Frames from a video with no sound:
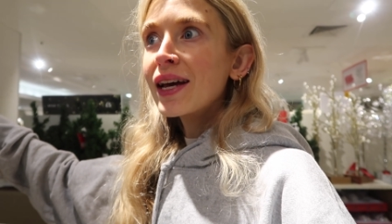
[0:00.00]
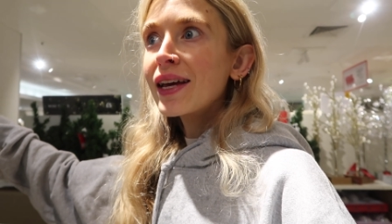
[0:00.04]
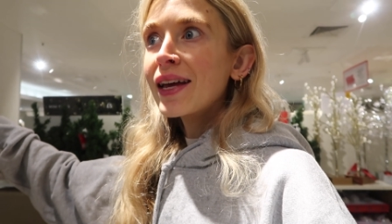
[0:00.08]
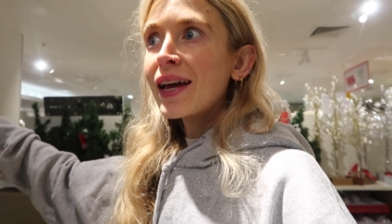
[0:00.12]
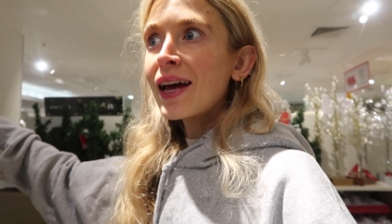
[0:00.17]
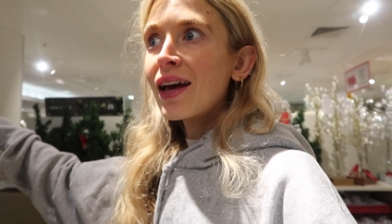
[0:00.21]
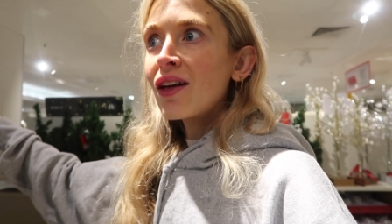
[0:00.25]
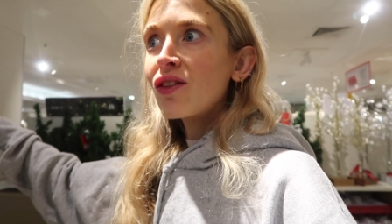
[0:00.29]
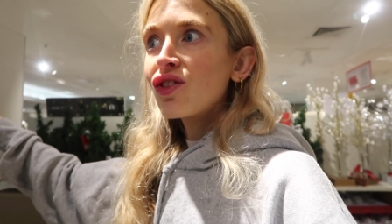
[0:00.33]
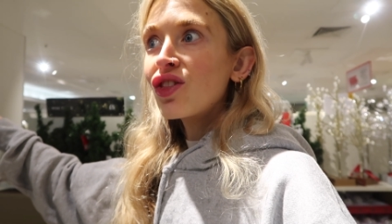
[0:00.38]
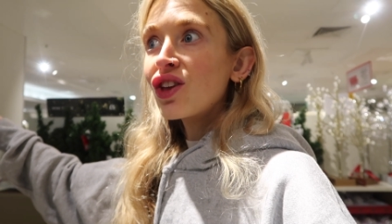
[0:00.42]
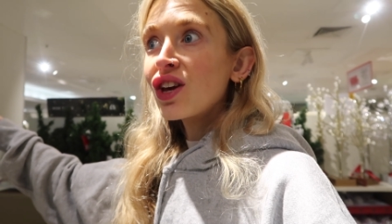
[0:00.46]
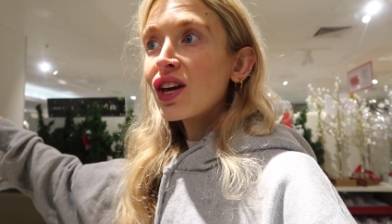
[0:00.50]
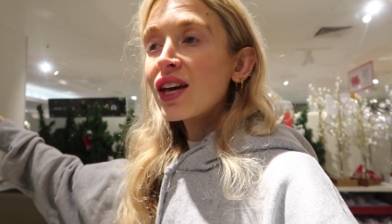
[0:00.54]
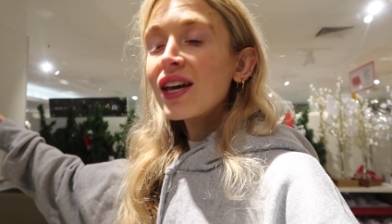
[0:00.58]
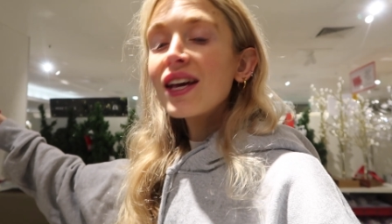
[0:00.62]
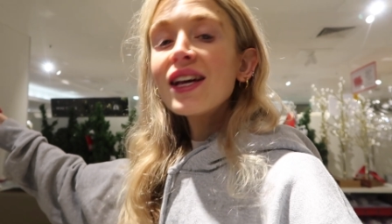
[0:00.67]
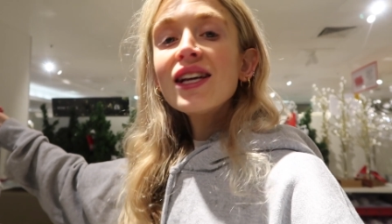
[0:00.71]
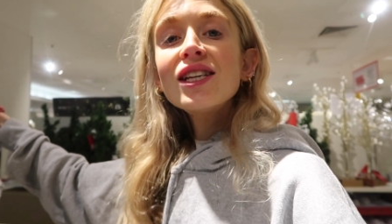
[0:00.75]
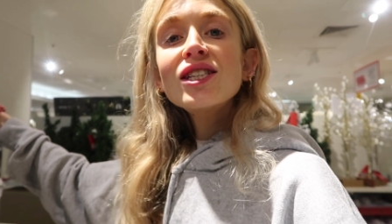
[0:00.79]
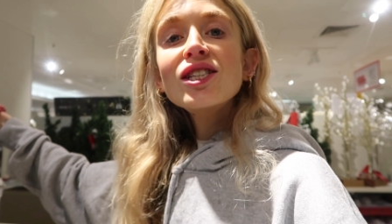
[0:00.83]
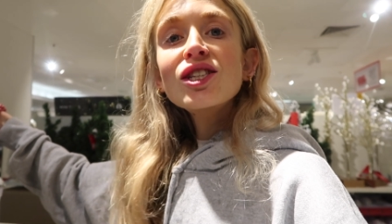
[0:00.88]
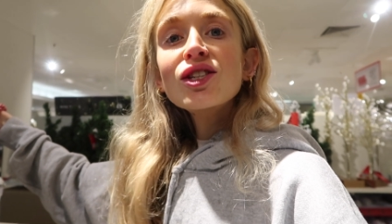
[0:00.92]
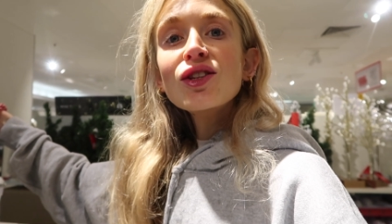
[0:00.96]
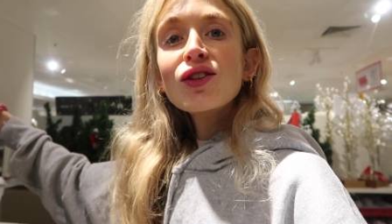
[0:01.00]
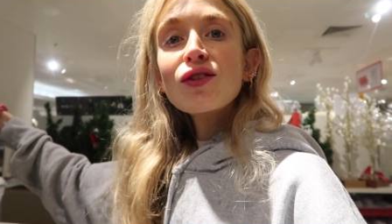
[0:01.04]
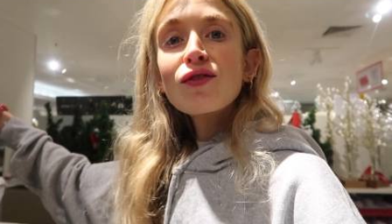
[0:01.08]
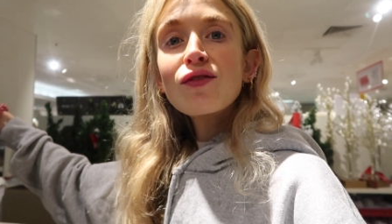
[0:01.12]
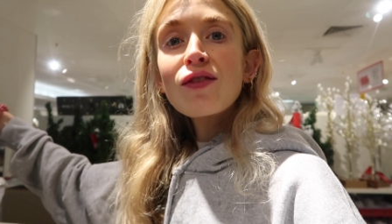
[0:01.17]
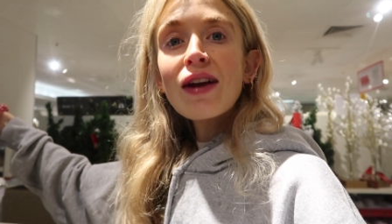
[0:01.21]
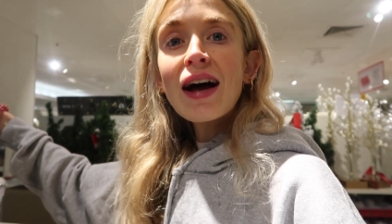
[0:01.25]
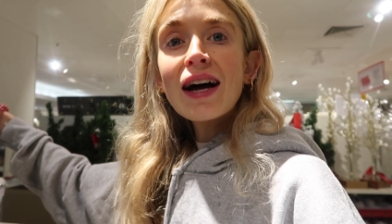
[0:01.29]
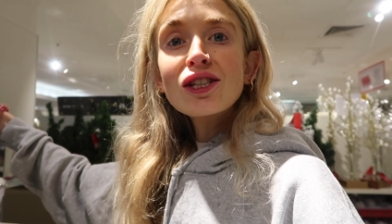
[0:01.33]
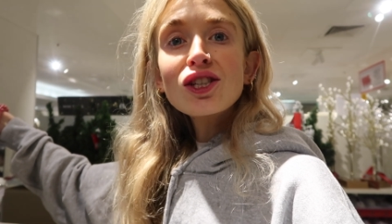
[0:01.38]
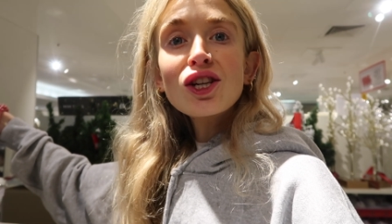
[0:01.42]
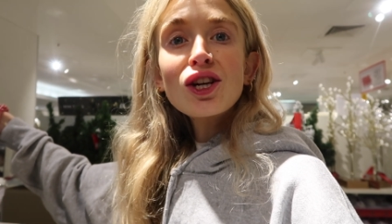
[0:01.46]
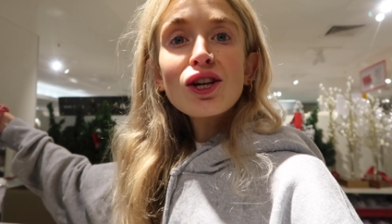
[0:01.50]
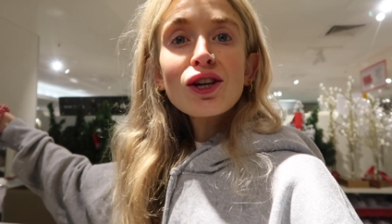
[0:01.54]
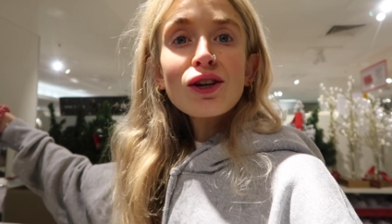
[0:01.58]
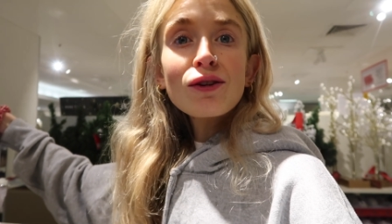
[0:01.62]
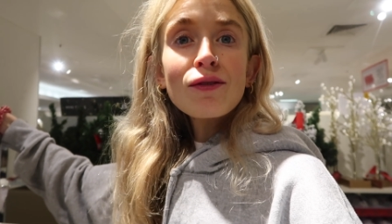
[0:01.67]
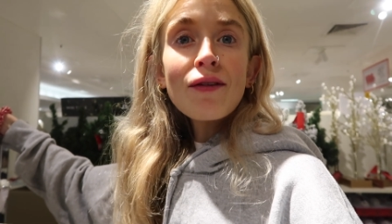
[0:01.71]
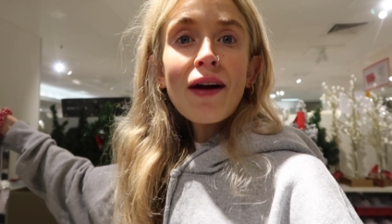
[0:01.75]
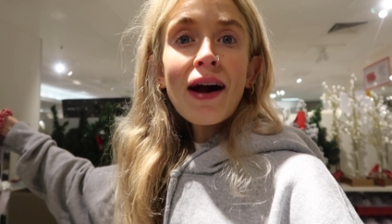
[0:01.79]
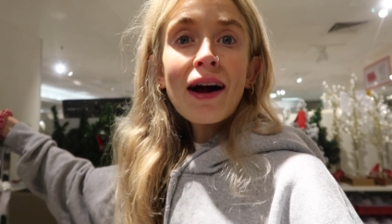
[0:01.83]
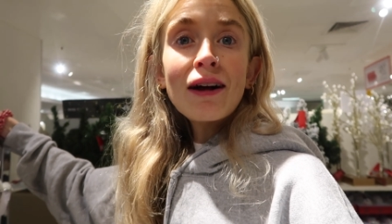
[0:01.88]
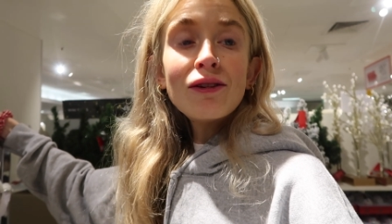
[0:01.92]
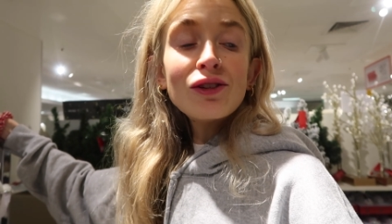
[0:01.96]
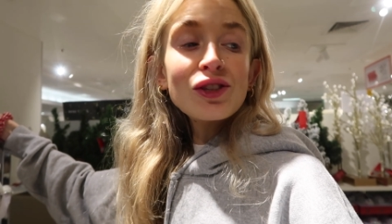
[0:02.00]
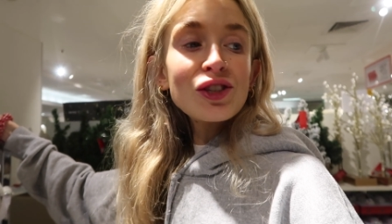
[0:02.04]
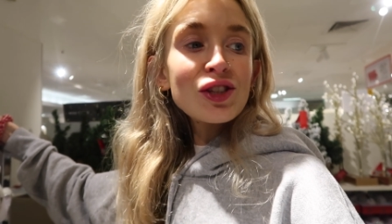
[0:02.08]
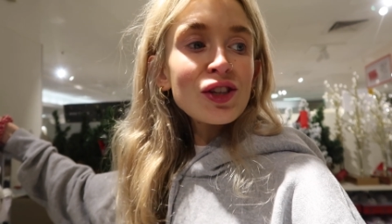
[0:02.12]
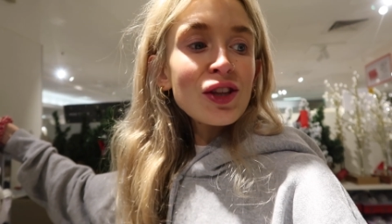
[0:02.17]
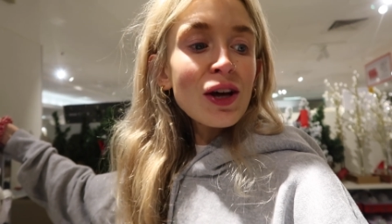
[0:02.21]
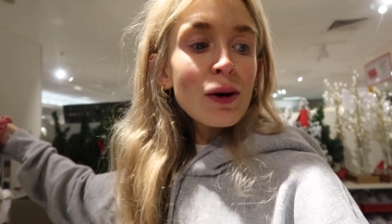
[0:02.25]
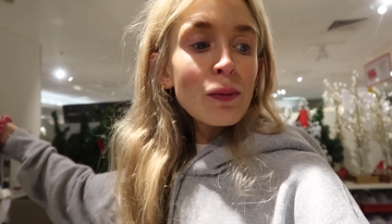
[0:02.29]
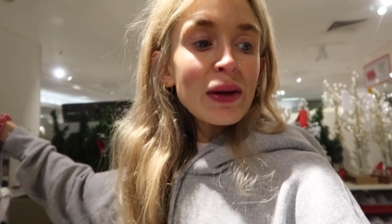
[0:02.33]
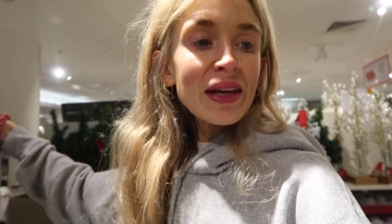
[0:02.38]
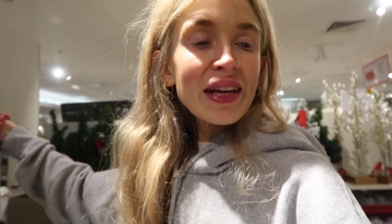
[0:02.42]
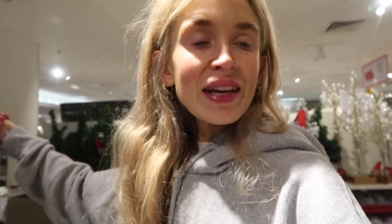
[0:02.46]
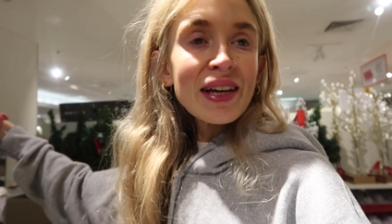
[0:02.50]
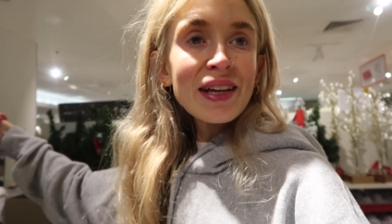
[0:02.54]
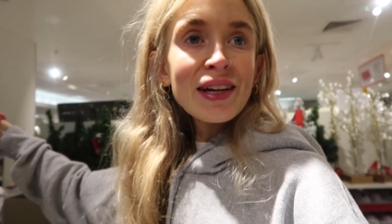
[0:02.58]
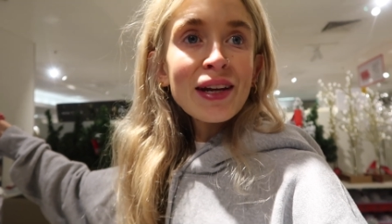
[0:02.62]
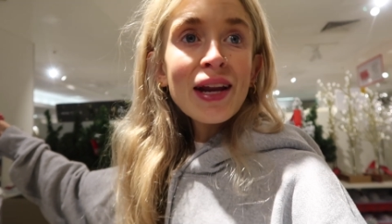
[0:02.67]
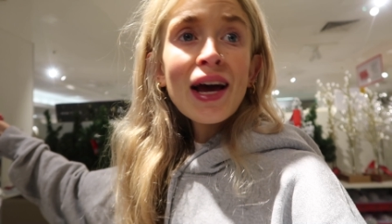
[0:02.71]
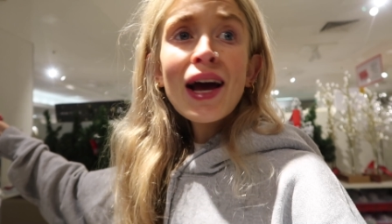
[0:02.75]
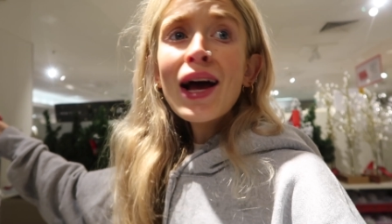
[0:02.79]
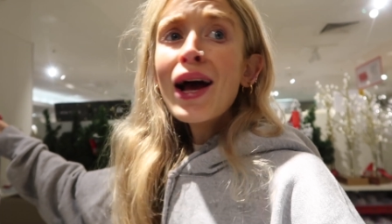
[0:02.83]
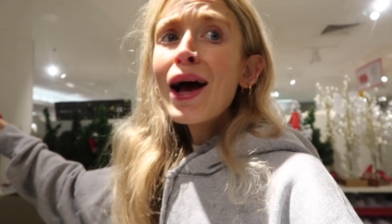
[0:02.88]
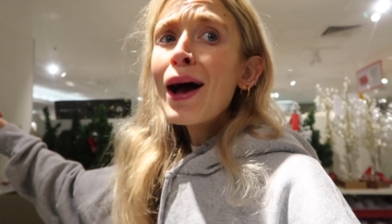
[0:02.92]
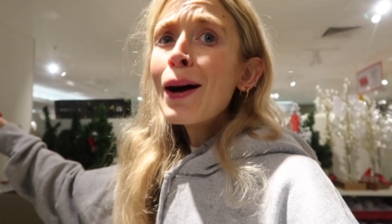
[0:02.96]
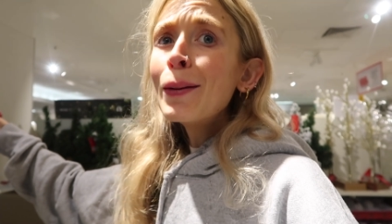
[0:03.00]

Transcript: get the keys to the flat to look around so that we can